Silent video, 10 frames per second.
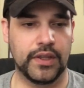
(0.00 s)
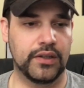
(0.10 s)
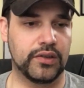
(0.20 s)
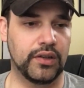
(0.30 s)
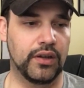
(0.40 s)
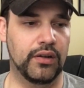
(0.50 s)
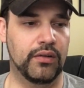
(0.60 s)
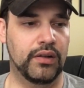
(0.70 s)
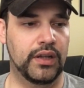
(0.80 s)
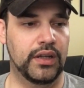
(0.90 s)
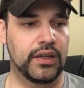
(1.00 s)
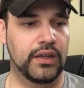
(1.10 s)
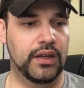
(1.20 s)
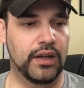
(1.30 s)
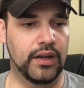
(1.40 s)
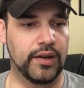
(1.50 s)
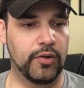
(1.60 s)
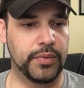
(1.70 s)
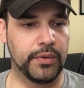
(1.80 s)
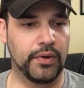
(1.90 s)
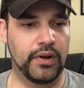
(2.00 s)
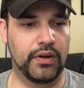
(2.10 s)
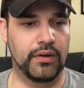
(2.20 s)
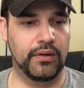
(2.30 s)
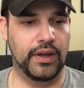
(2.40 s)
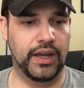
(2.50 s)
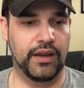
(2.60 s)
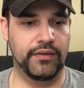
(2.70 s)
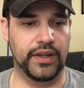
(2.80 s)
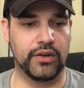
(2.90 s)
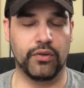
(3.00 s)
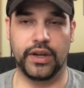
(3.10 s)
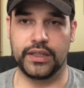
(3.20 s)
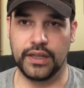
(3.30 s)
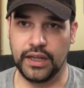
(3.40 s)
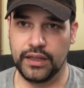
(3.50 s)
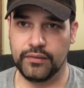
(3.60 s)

So I hope you all have a great day.